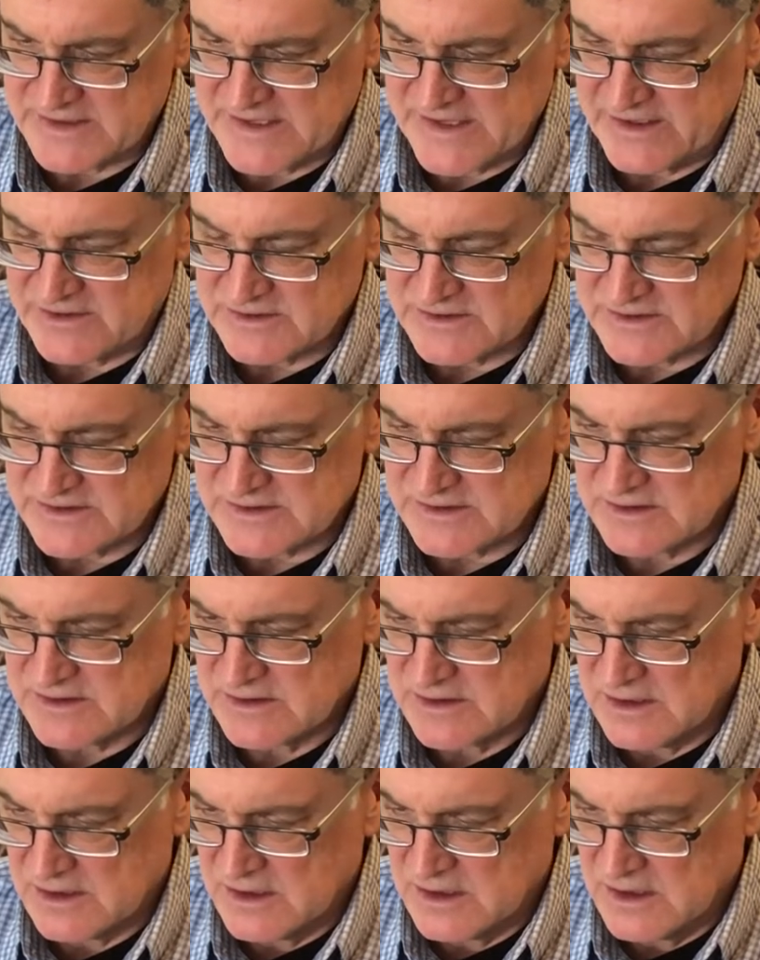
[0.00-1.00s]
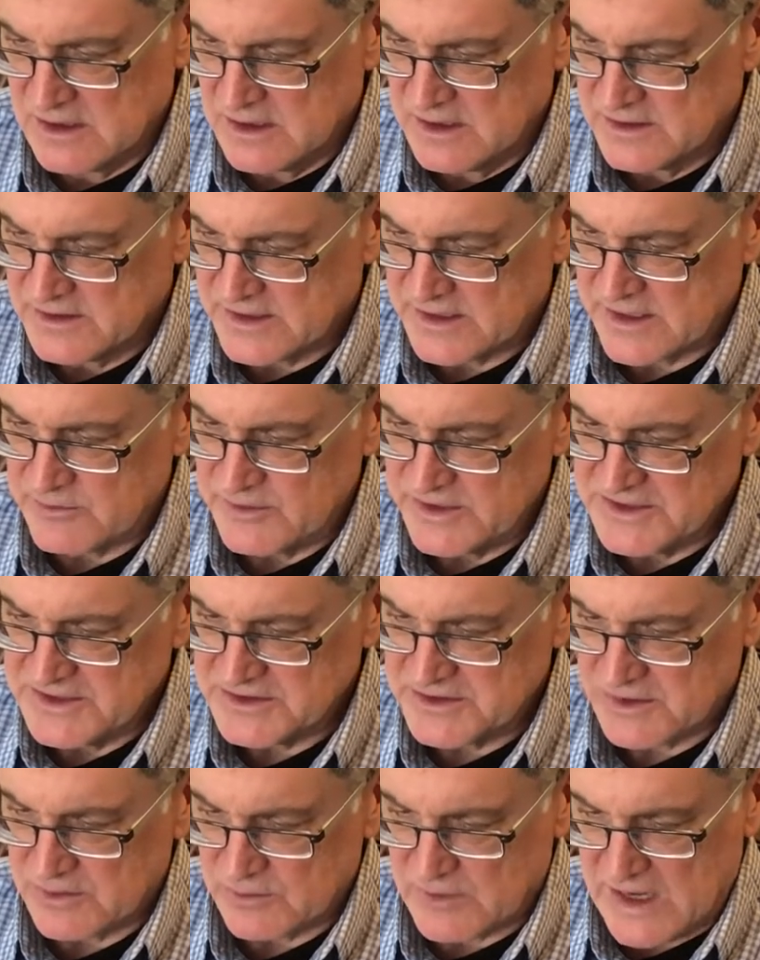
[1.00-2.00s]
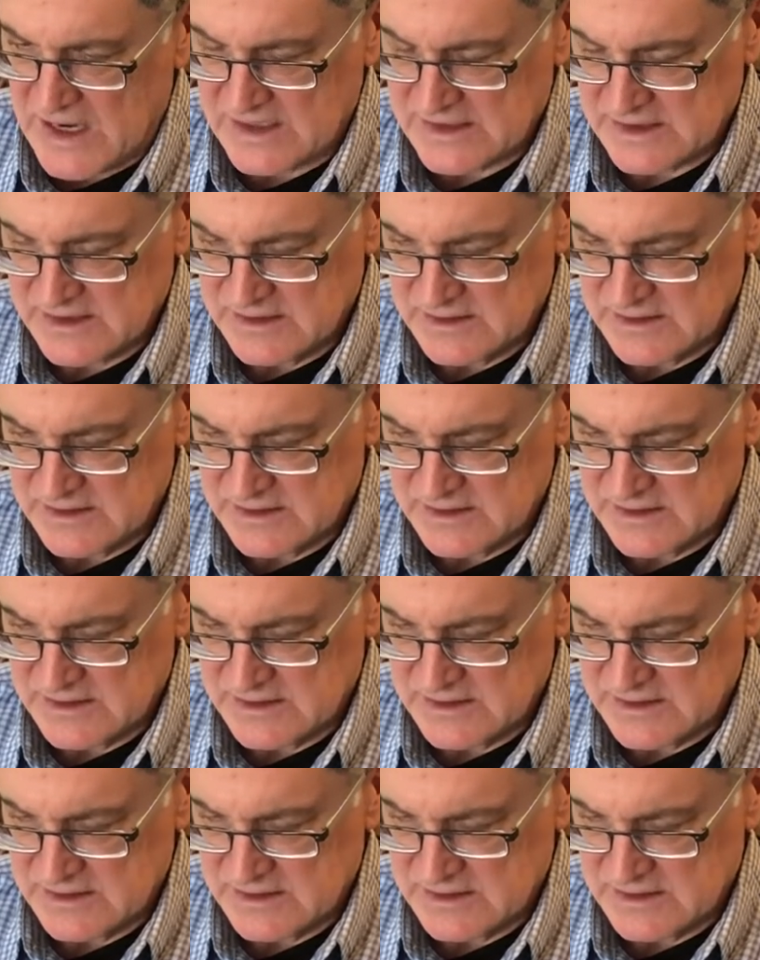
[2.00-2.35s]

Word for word: terce, that I reached the rock.